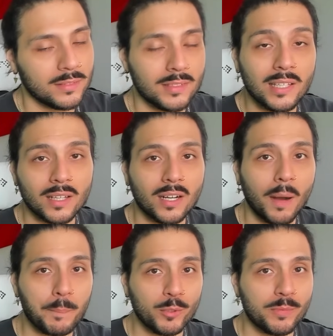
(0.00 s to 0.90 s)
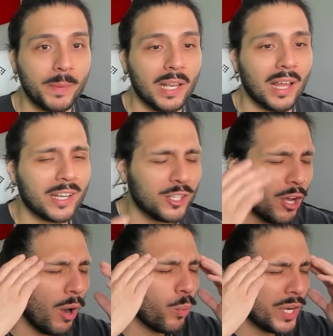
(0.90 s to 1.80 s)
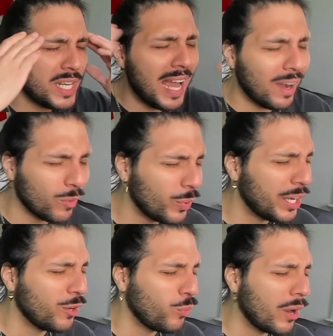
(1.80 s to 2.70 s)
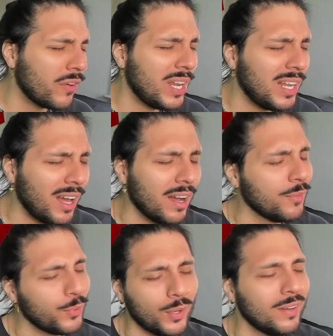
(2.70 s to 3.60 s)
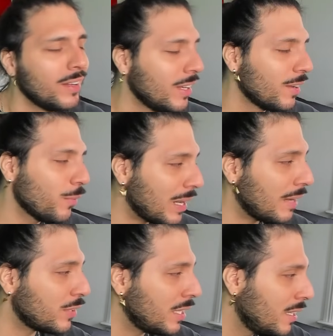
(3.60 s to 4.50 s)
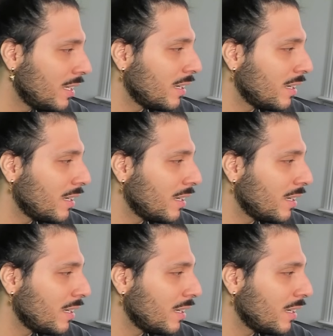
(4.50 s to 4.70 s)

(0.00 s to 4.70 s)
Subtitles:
Then the couples be like, no, we're not weird, we're in love. Whatever.